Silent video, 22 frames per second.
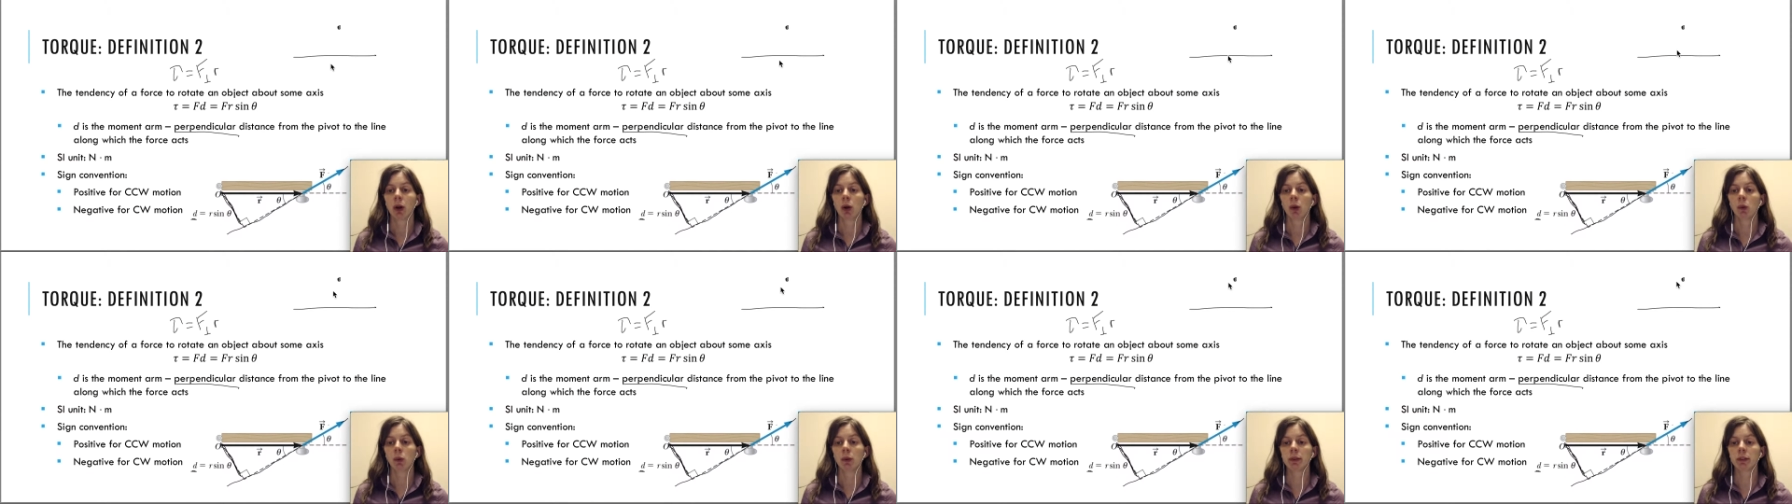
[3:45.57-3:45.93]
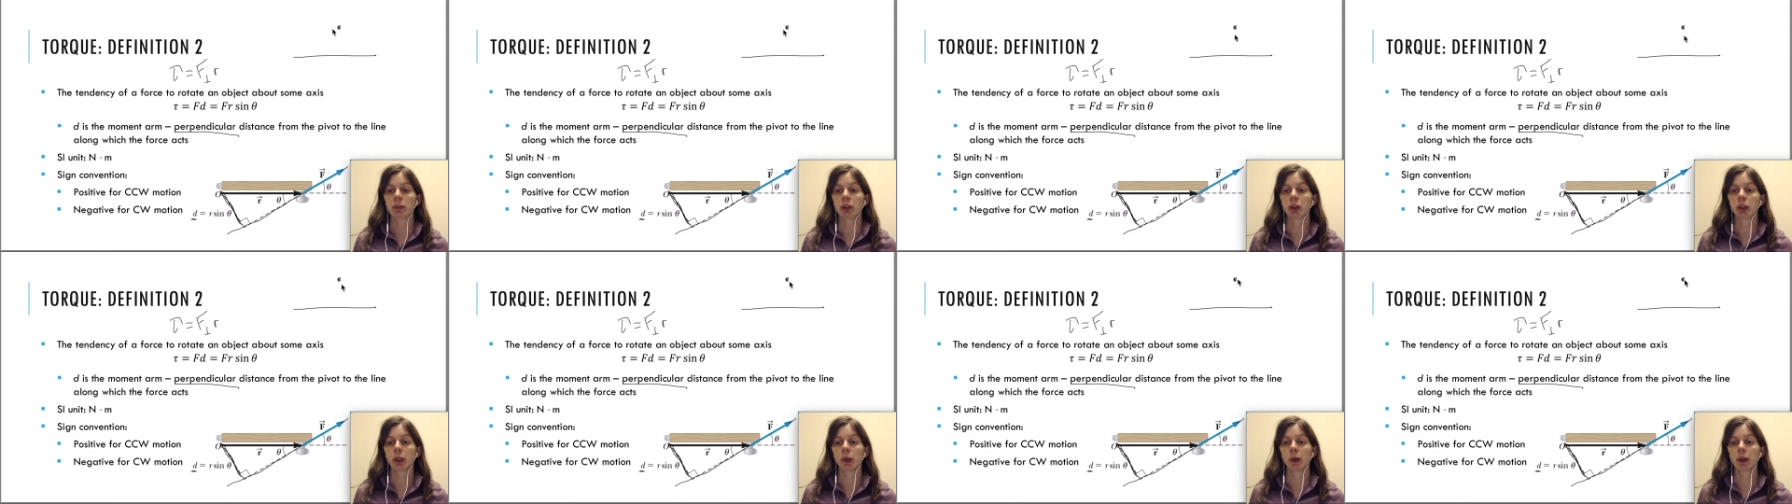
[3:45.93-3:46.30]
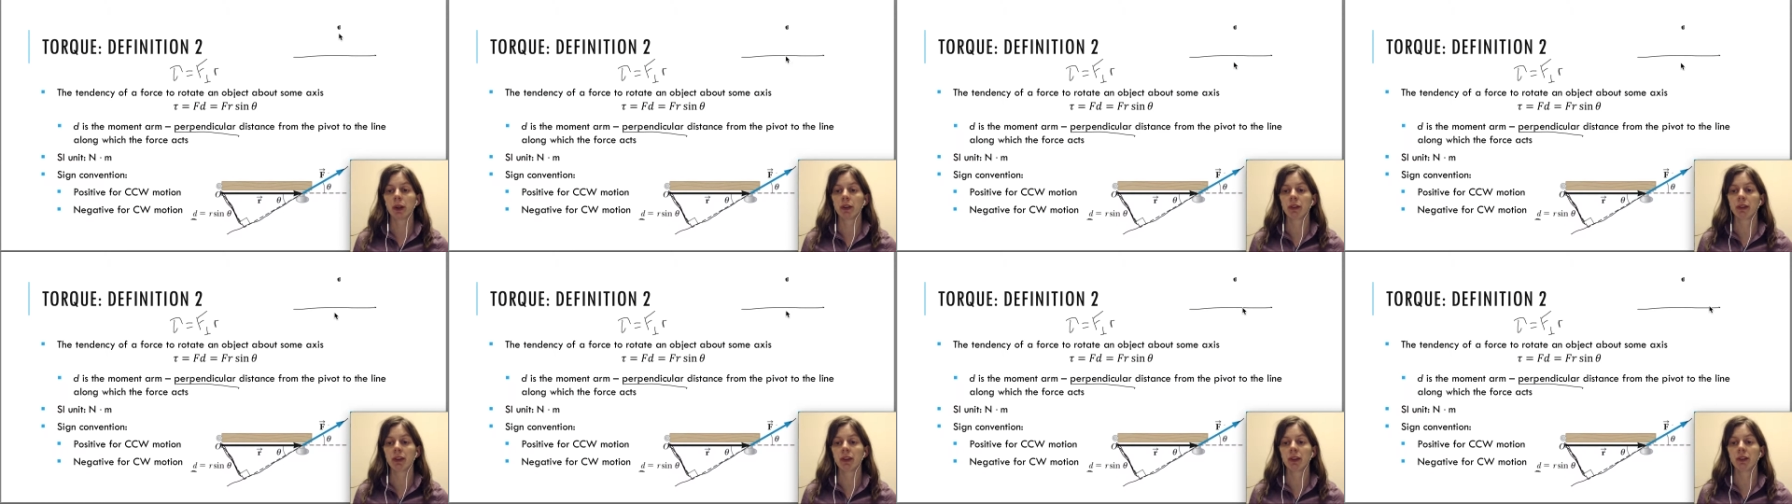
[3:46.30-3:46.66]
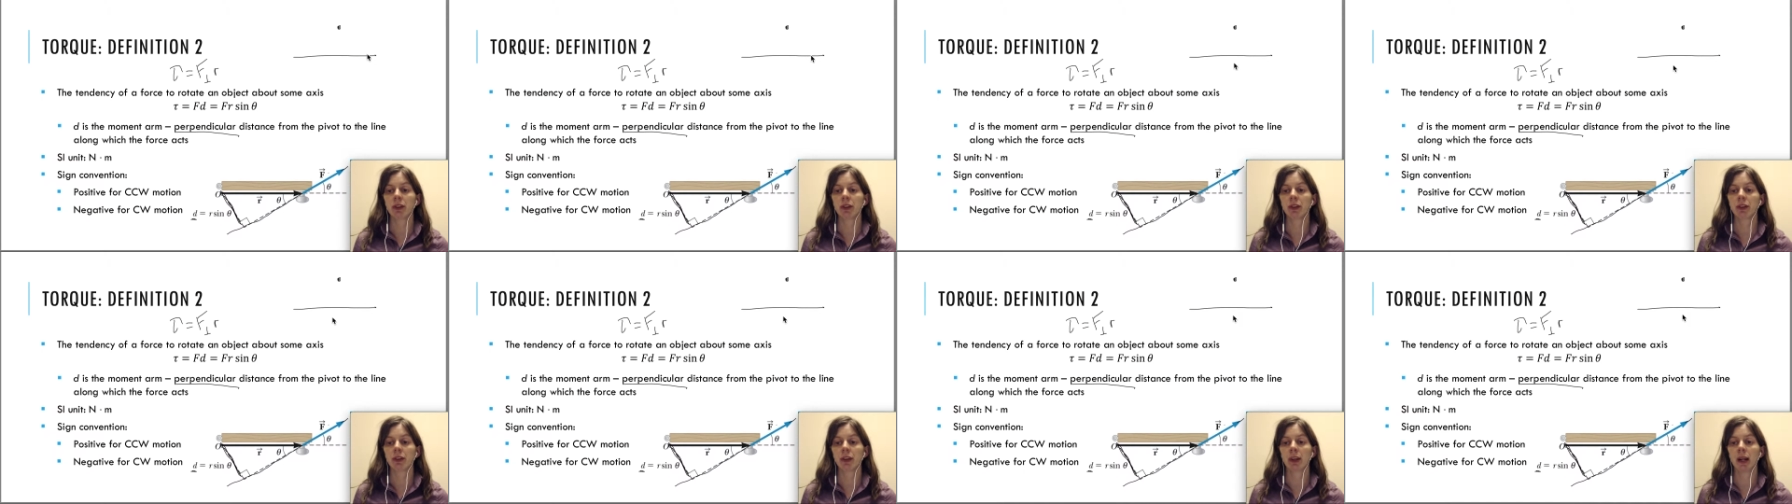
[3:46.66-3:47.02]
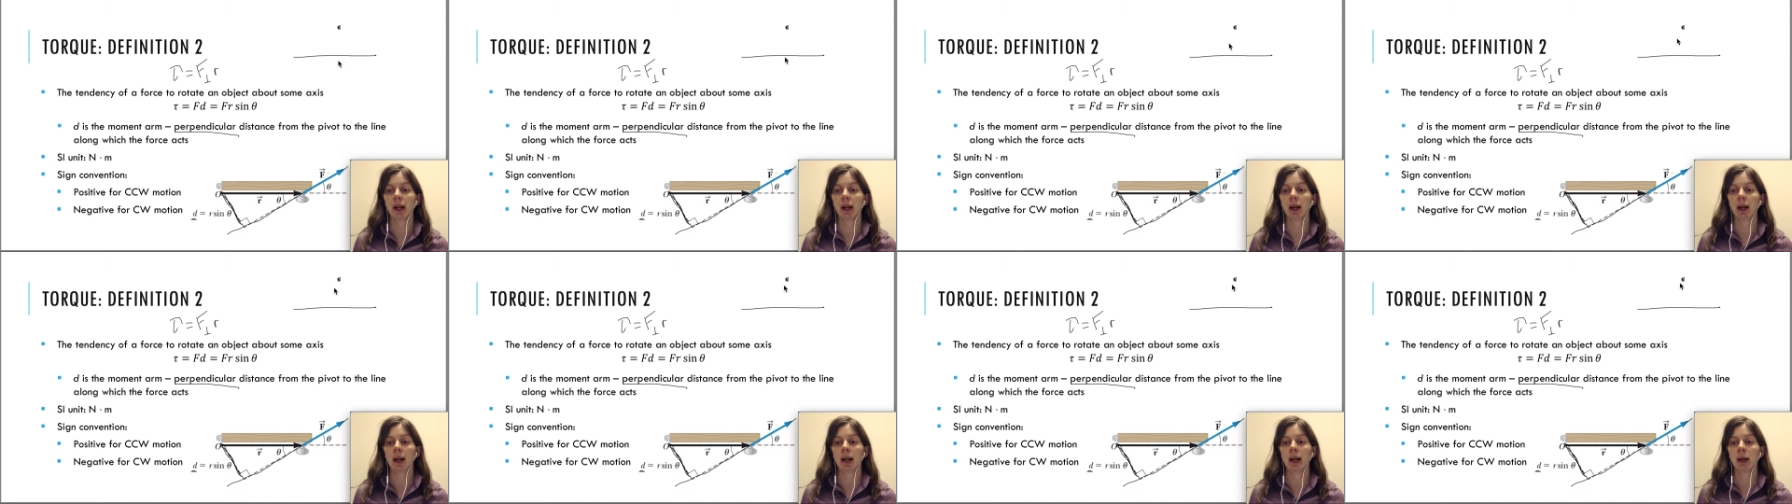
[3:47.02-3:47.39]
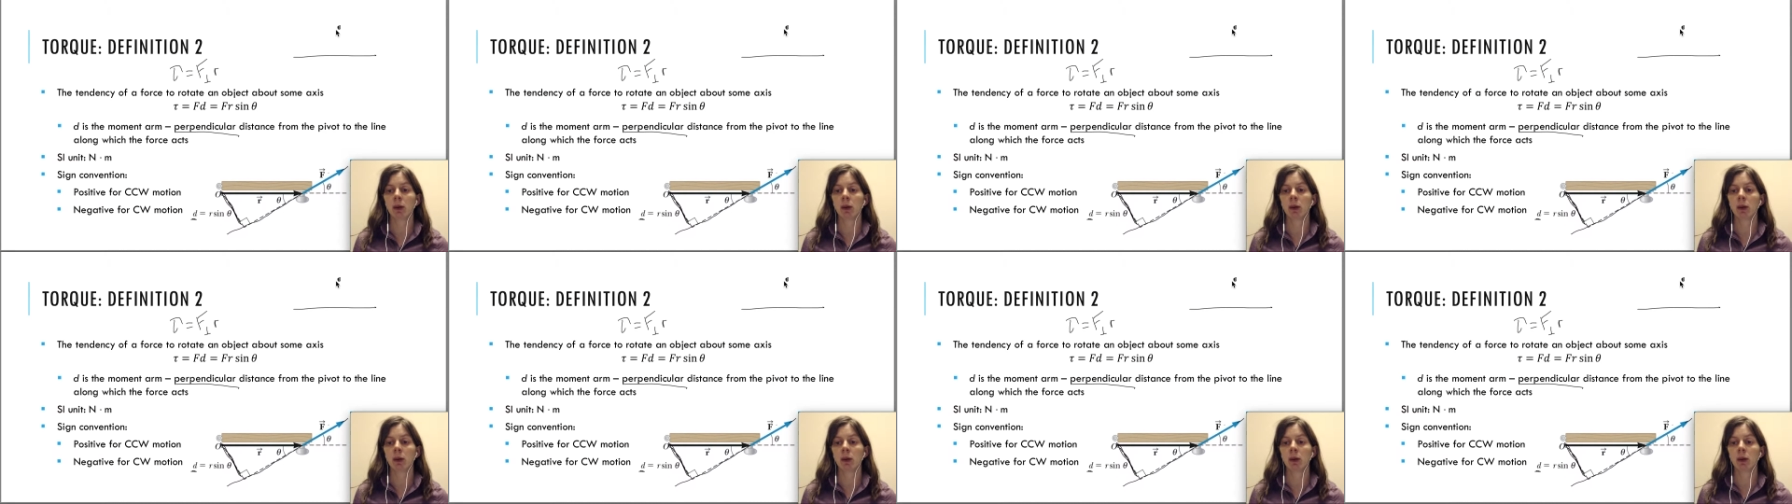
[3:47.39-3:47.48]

what's the shortest distance to that line?